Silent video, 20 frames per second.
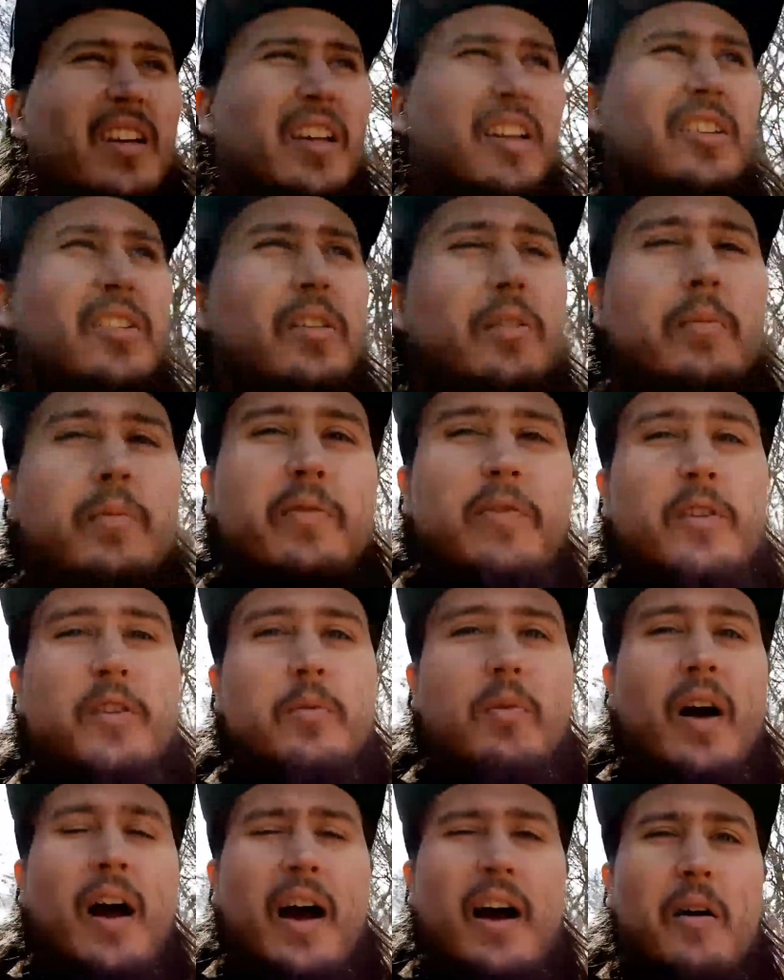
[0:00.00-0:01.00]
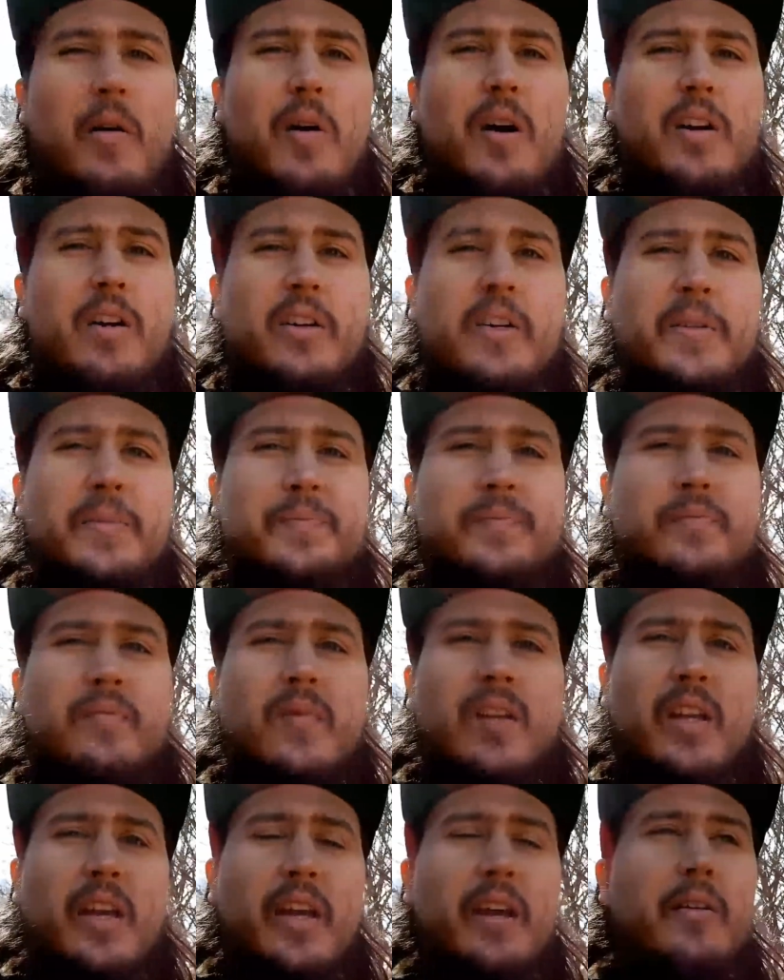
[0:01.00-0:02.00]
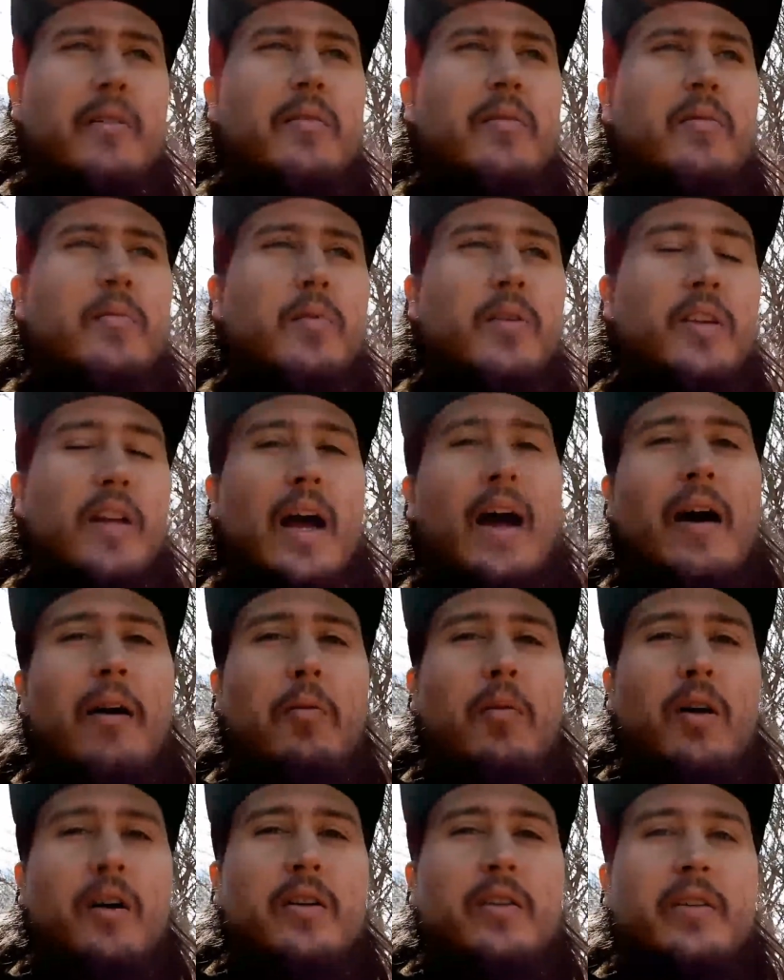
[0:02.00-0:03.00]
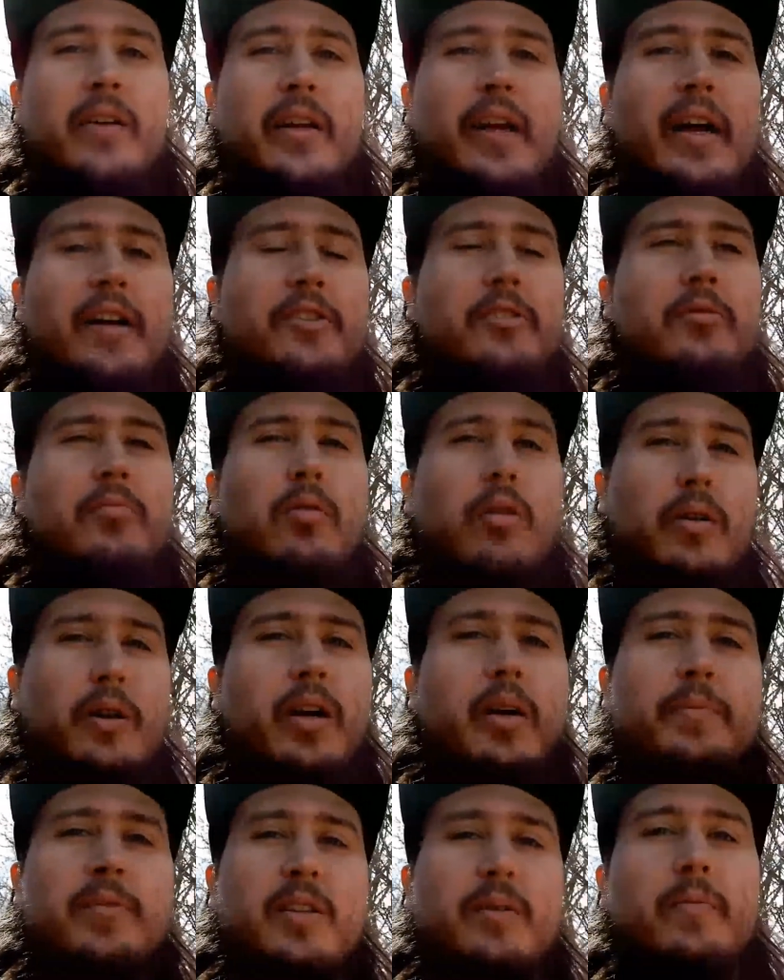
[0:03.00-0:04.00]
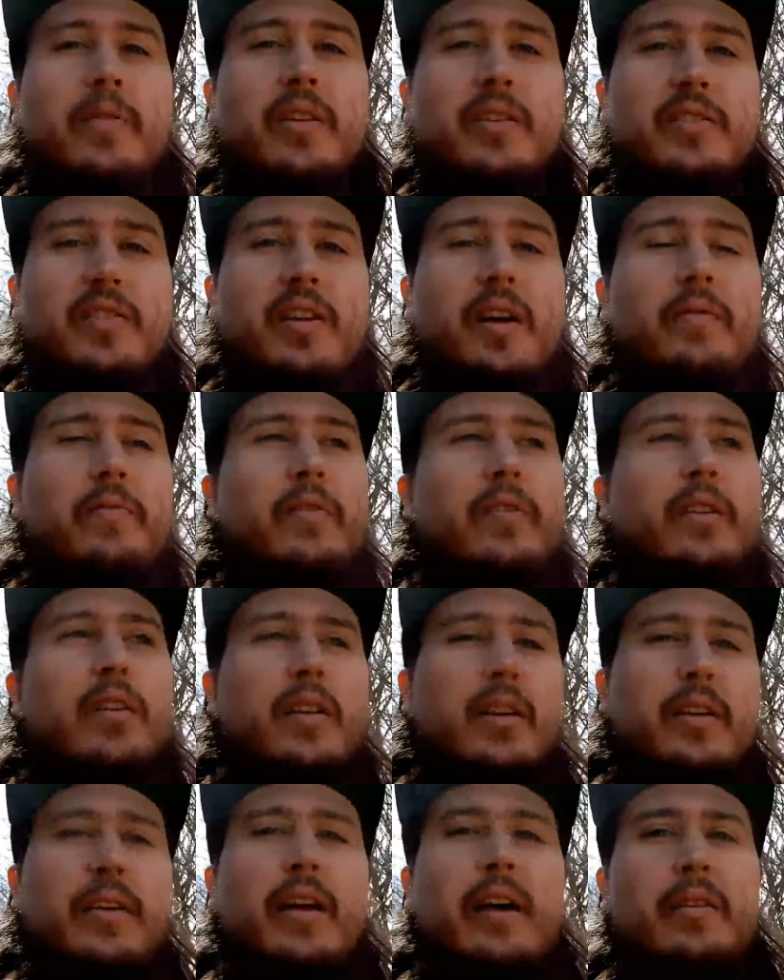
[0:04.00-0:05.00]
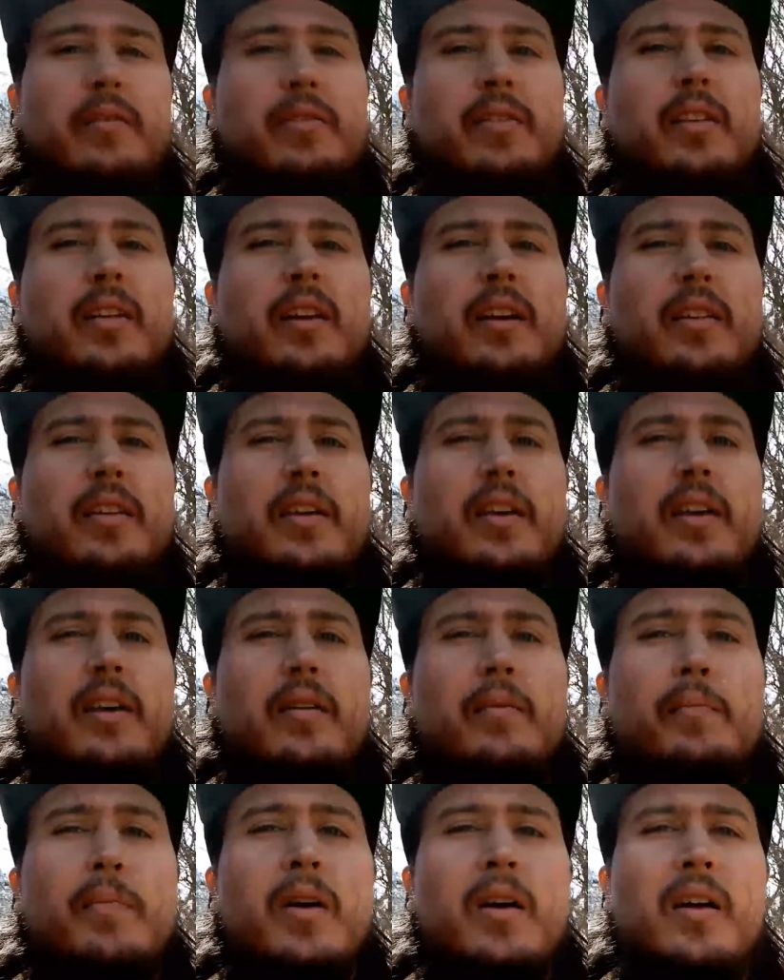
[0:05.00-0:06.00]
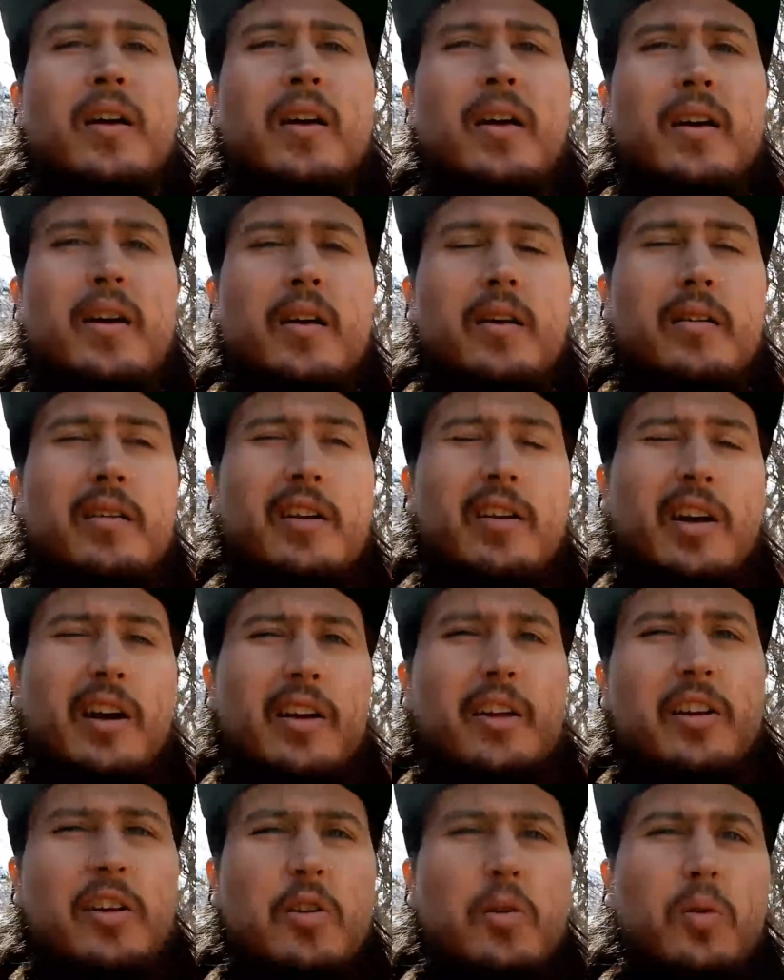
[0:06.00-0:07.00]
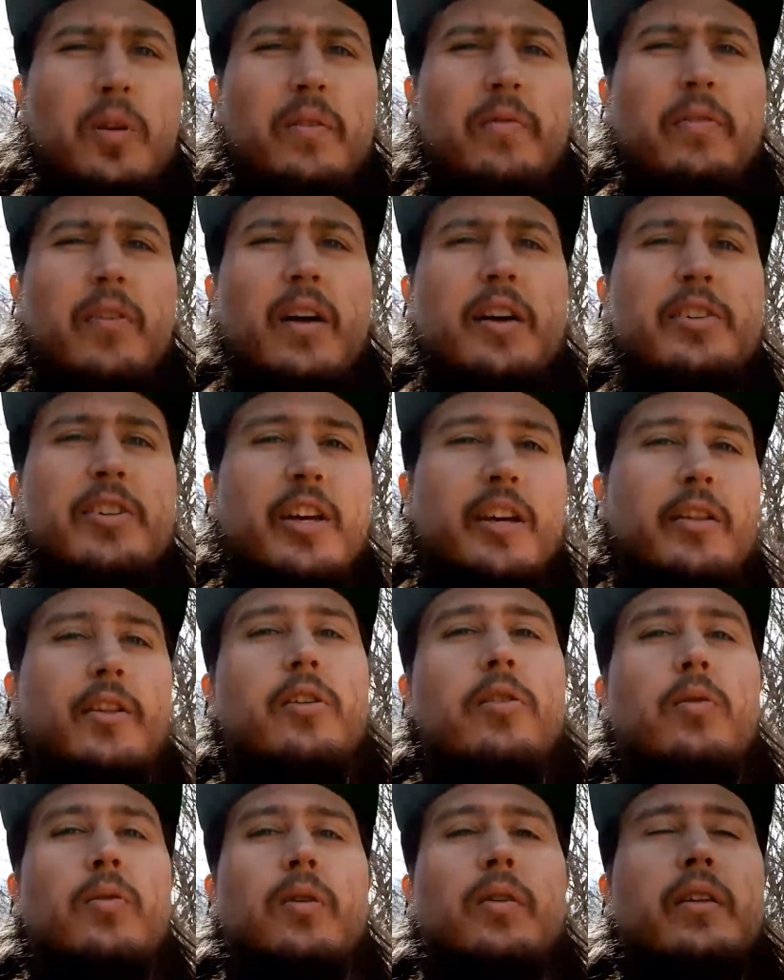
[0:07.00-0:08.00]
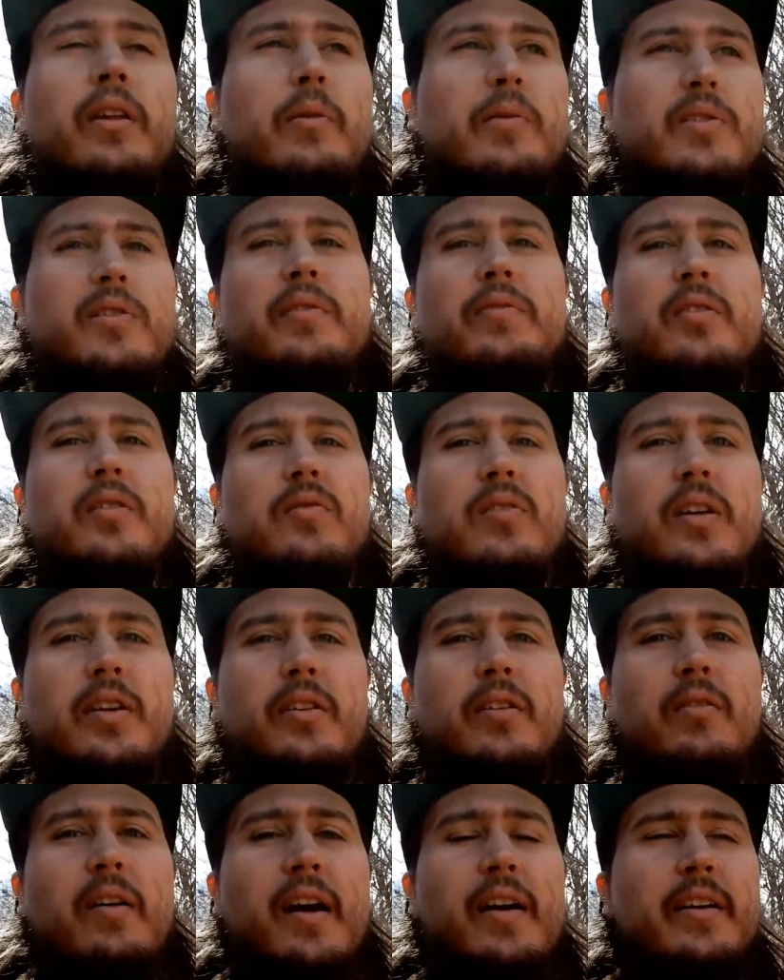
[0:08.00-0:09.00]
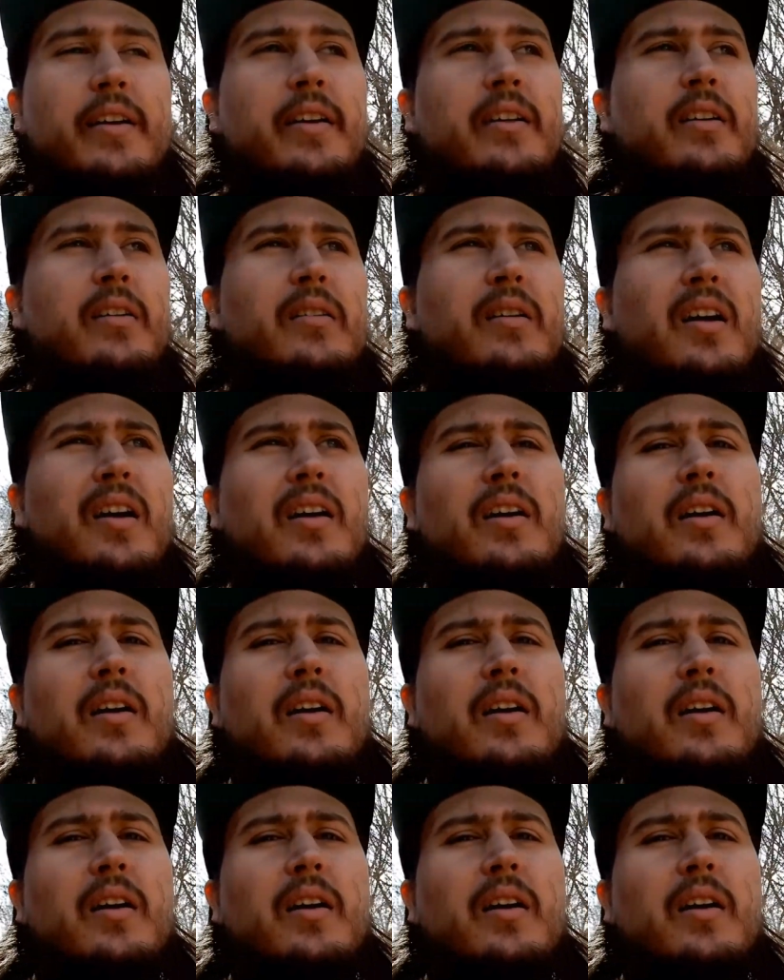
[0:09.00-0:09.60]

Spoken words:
So then we filled it with hot water. And with the hot water, it actually broke up some of the stuff and cleaned out the kind of coolant flush and the coolant that was left over in the radiator.